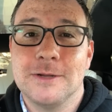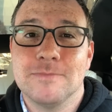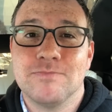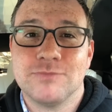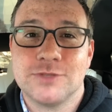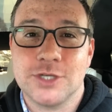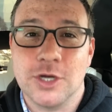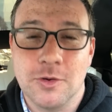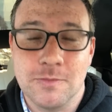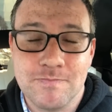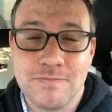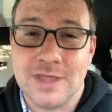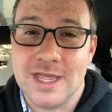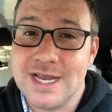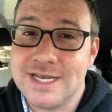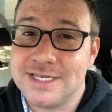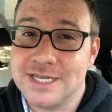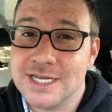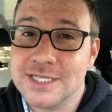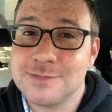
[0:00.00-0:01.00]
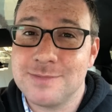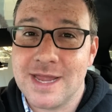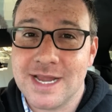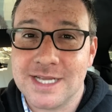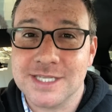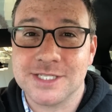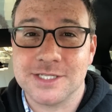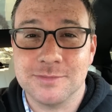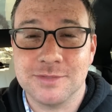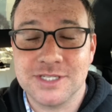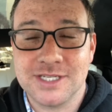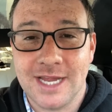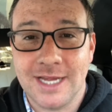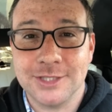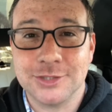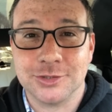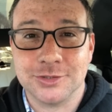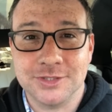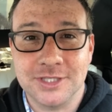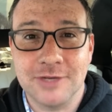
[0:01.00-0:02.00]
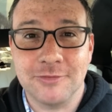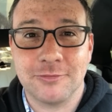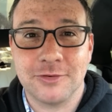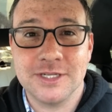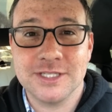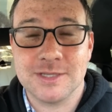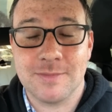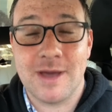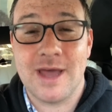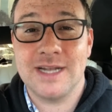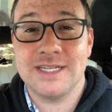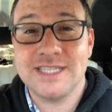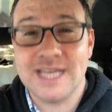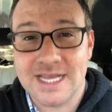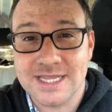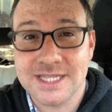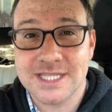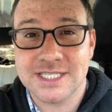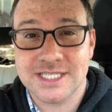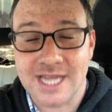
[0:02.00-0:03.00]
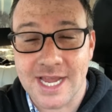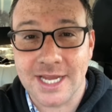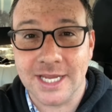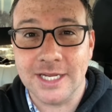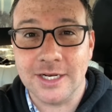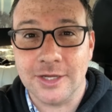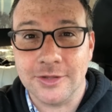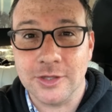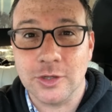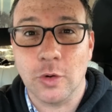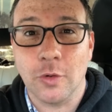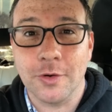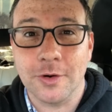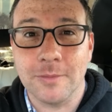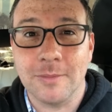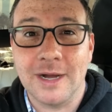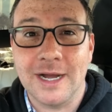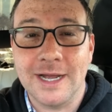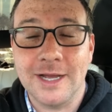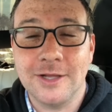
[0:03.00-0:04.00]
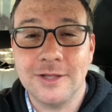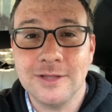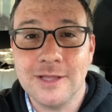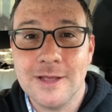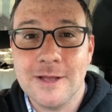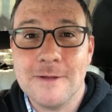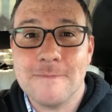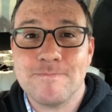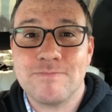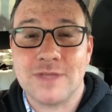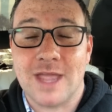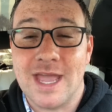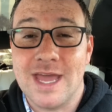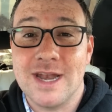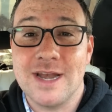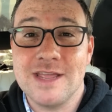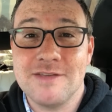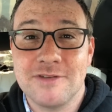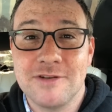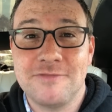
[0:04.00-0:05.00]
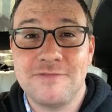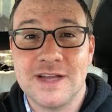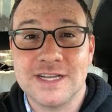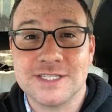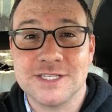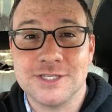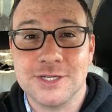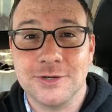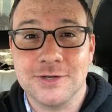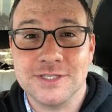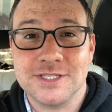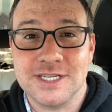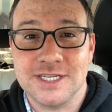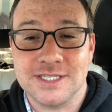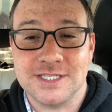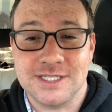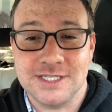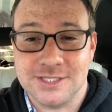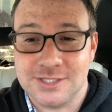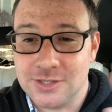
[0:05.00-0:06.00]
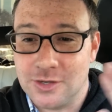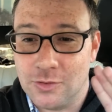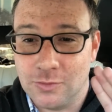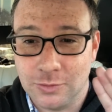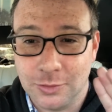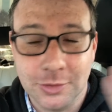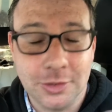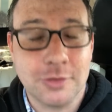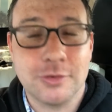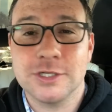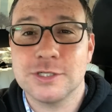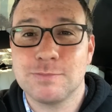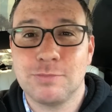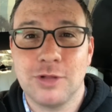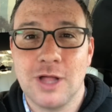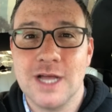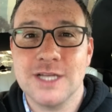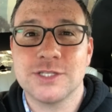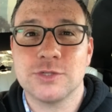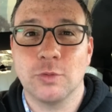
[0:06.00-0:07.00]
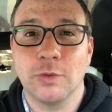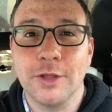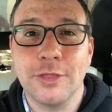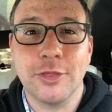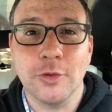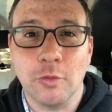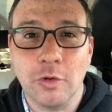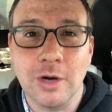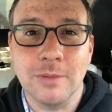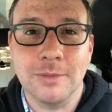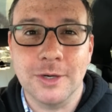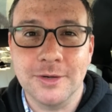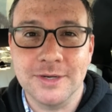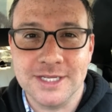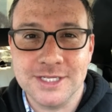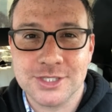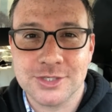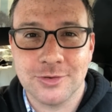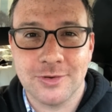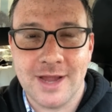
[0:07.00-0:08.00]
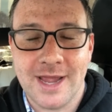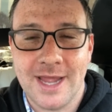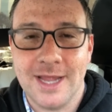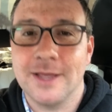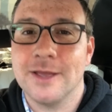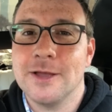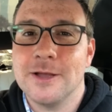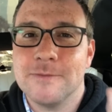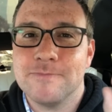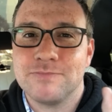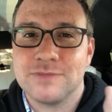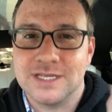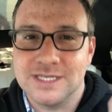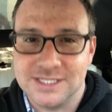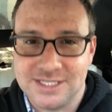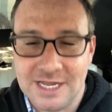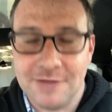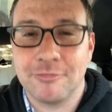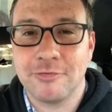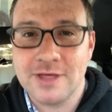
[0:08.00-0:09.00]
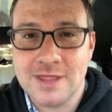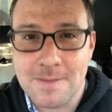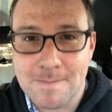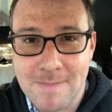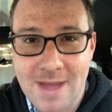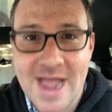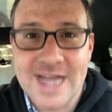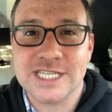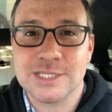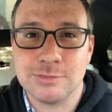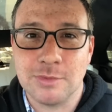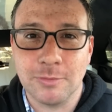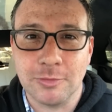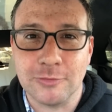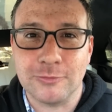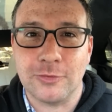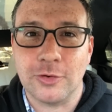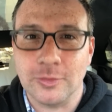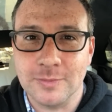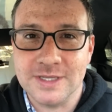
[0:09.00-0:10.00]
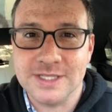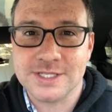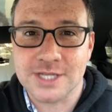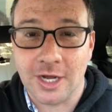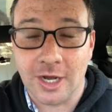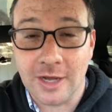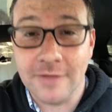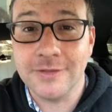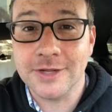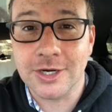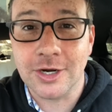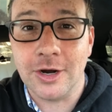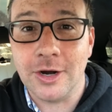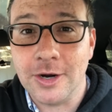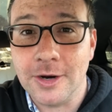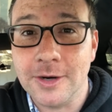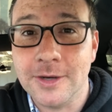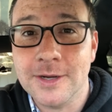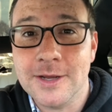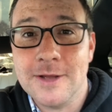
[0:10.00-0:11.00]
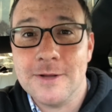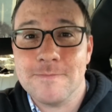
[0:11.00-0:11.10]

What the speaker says: So it does make a substantial difference, about a 10th second on the quarter mile, and it even affects the 0-60. So Ludicrous Plus with the Warp Mode Easter Egg is definitely the maximum performance on the car.